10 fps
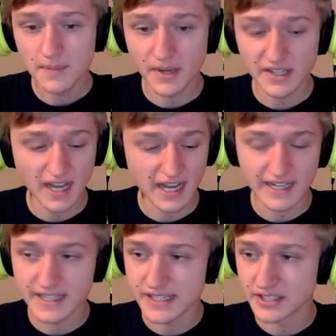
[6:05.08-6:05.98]
But
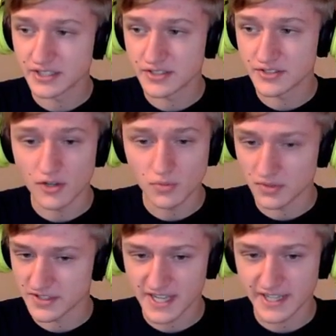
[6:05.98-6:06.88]
I don't
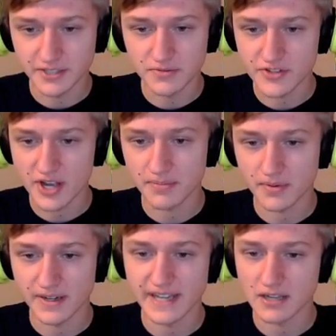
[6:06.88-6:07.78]
want the Tycoons up
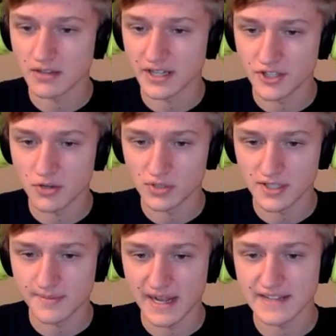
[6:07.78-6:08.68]
right now. I know where
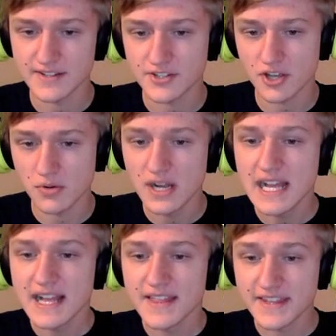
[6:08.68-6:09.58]
I'm at. So
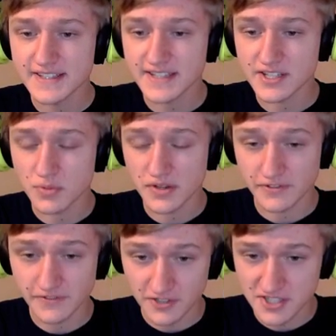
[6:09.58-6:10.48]
this is where the
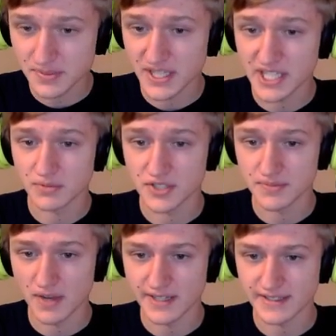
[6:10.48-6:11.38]
first player will
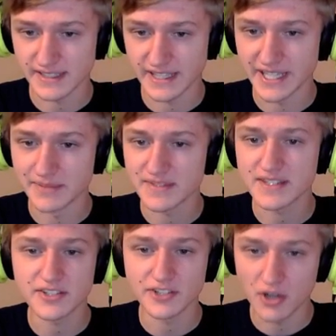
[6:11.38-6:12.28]
spawn in the game.
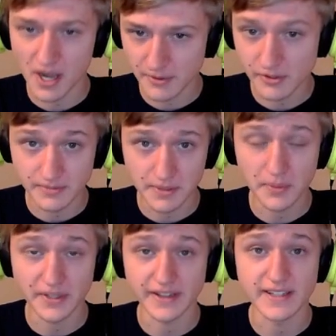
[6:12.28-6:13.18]
So I'm going to be
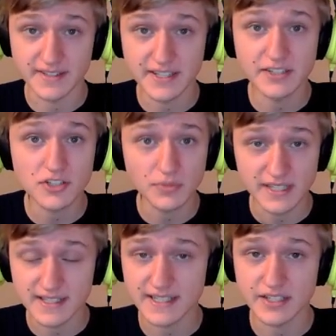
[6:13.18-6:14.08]
putting things here so we
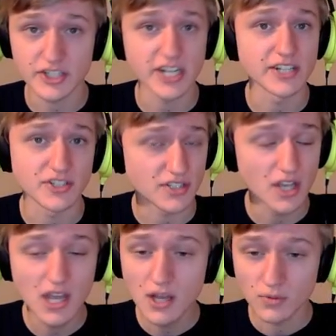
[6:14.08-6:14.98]
can see the changes
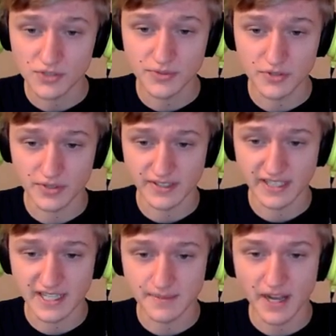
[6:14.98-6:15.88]
once we join the game.